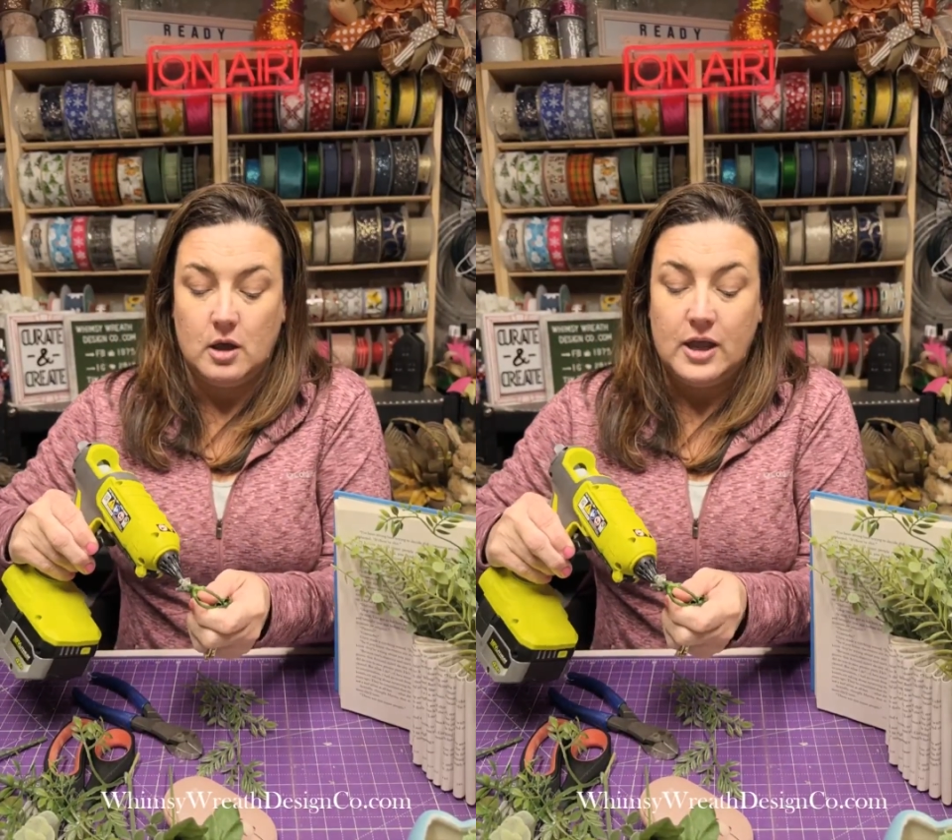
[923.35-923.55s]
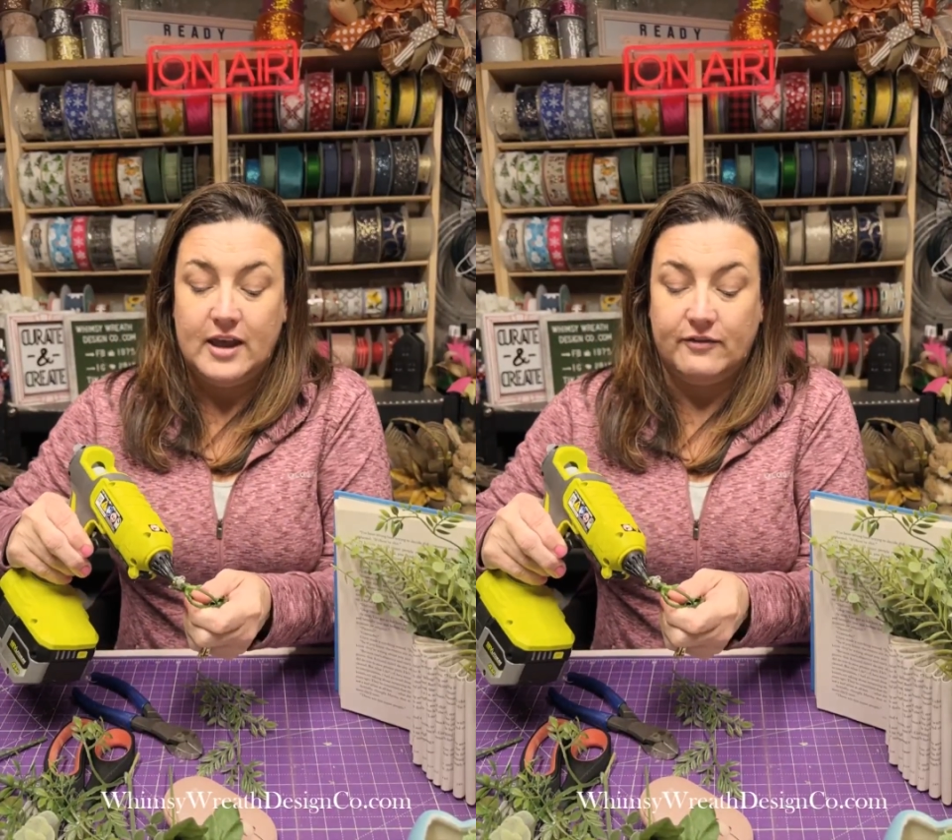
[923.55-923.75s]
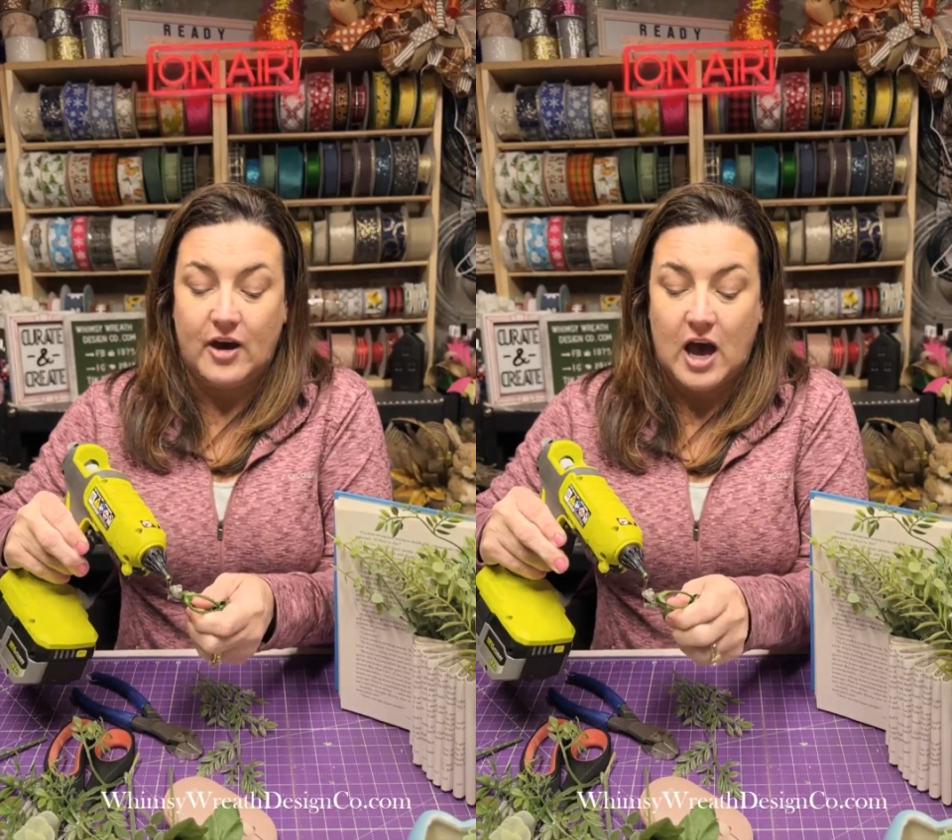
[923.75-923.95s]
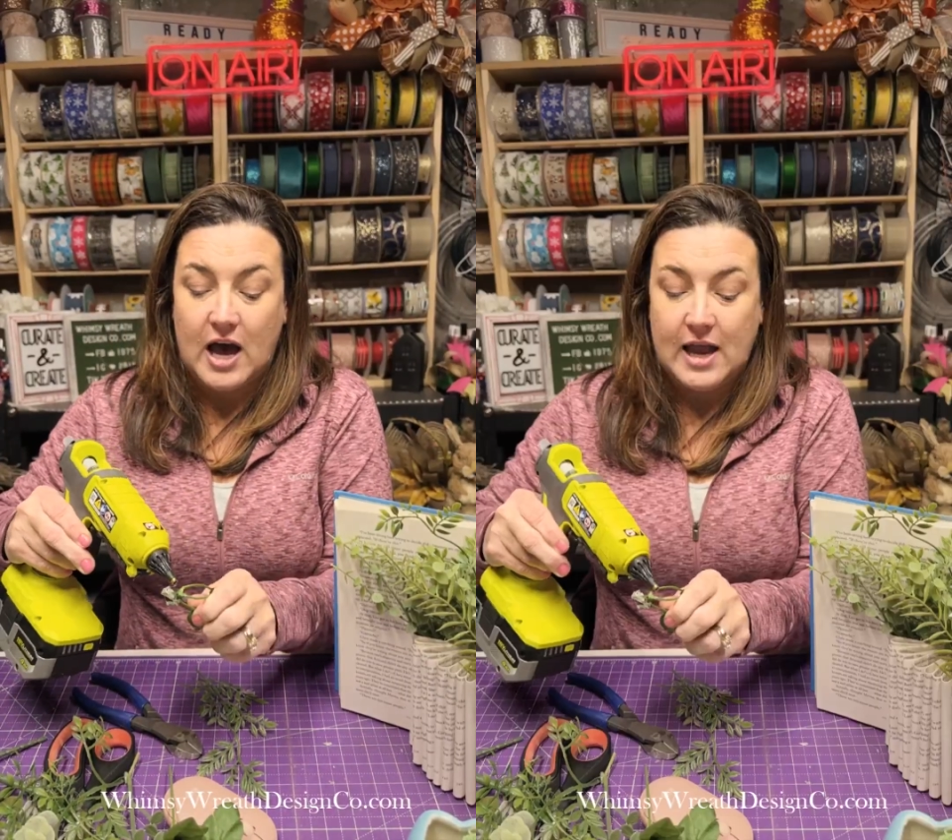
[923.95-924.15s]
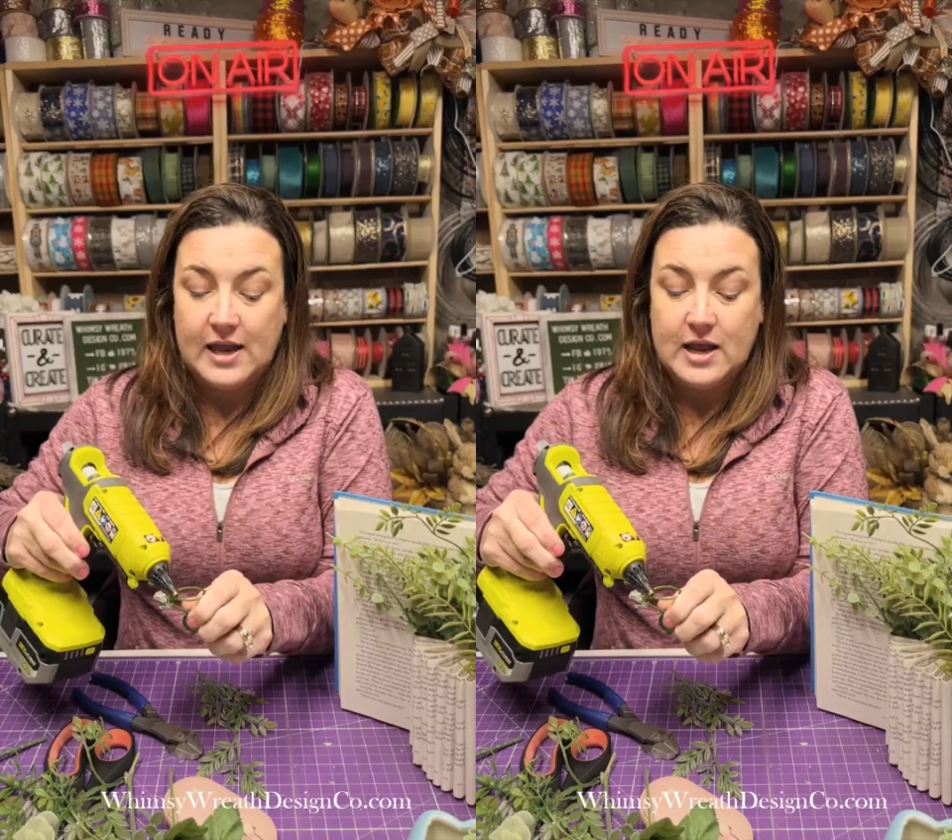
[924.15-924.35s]

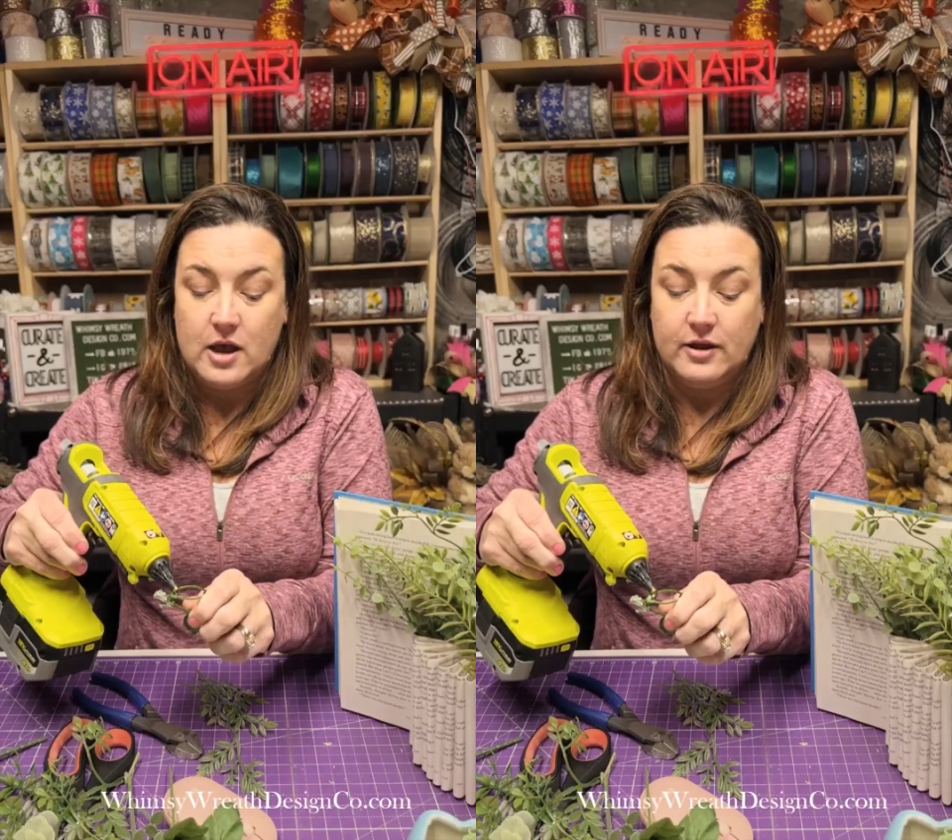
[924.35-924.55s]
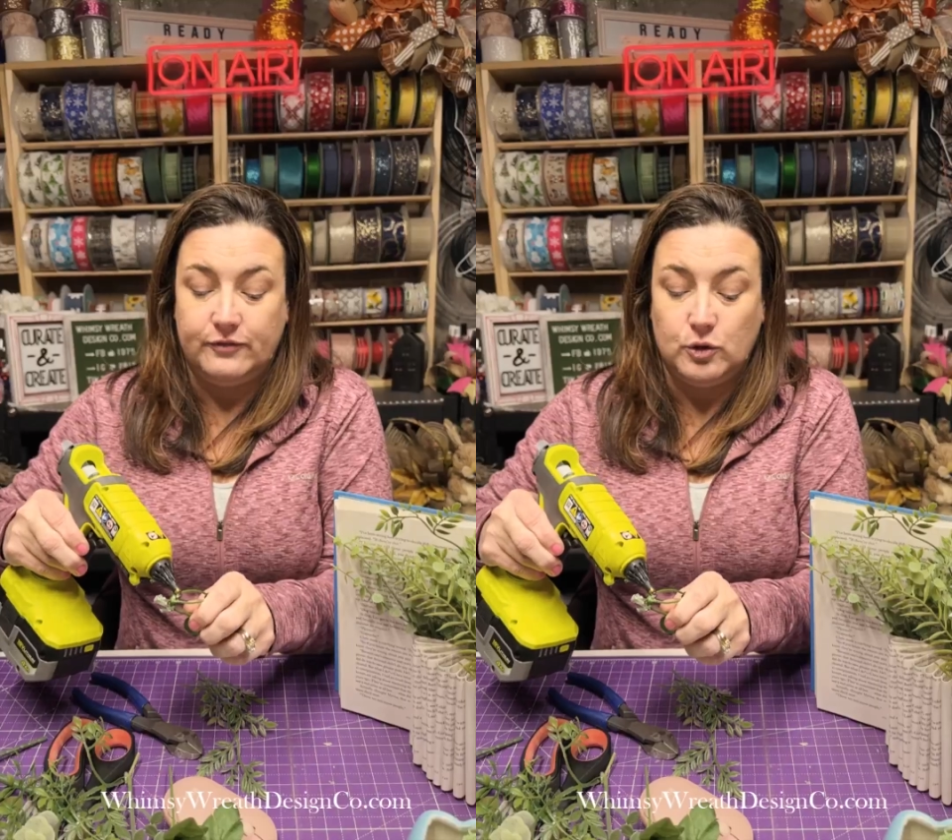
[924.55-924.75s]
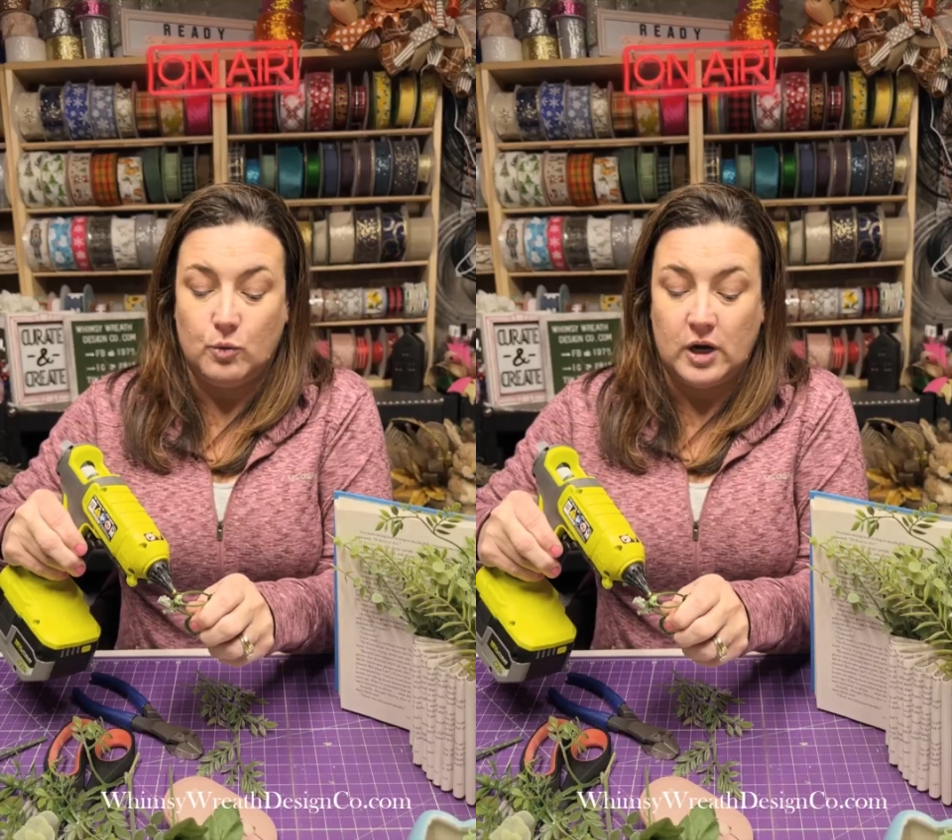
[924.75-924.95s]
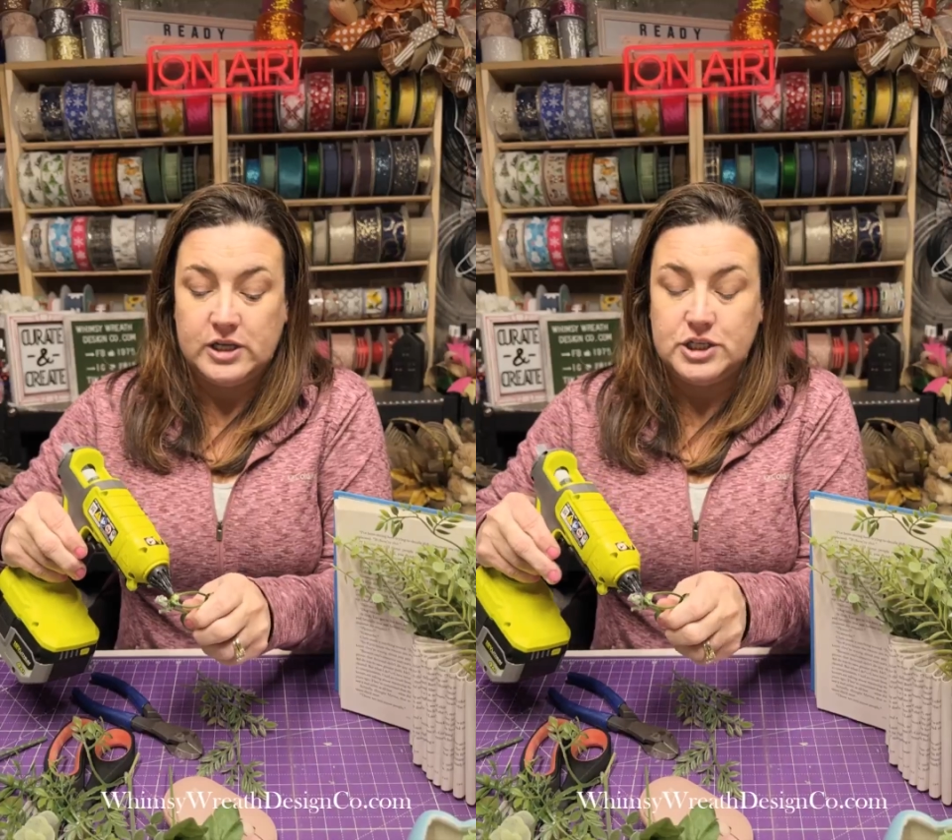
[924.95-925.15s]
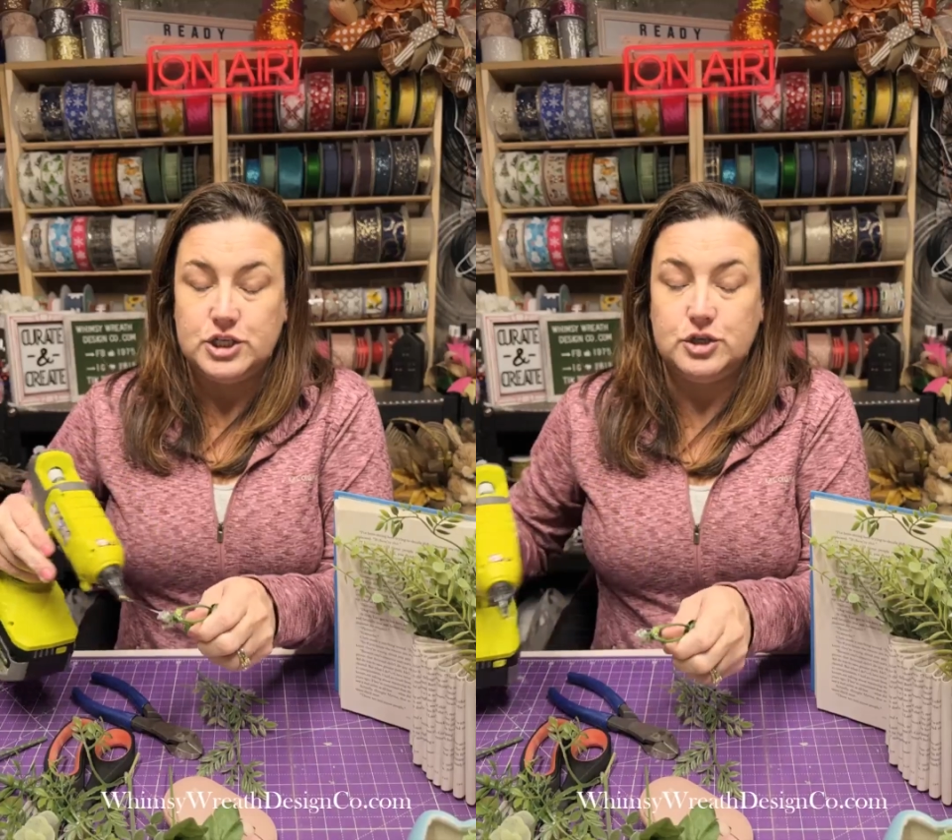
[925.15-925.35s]
If you wanted
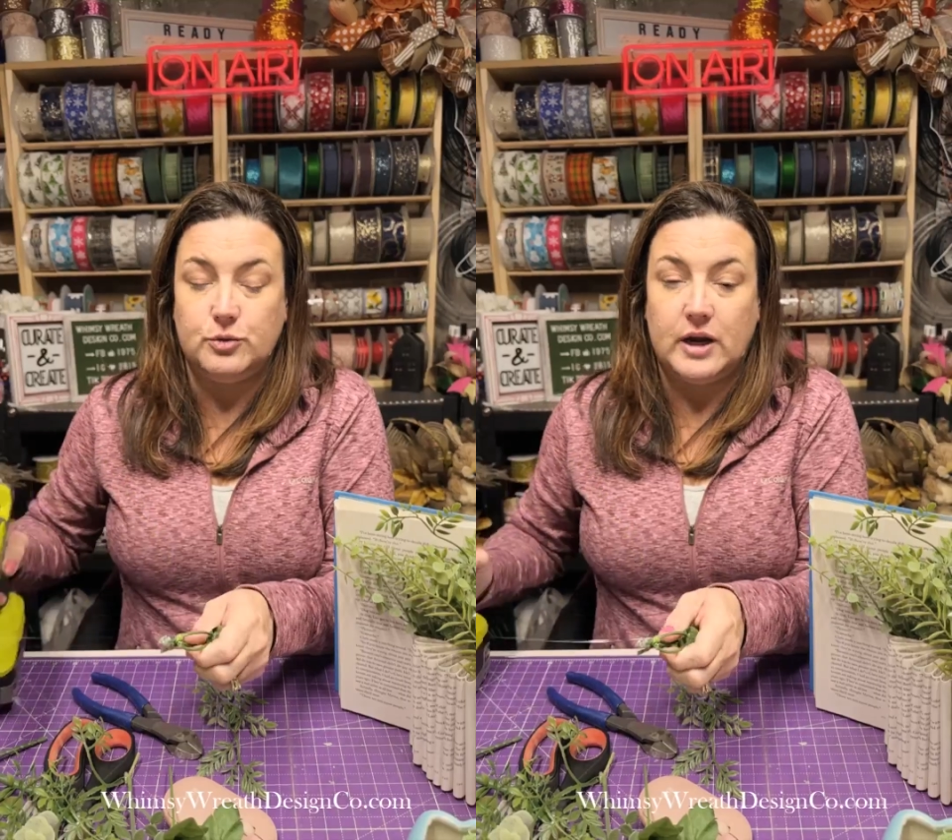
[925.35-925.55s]
to do one,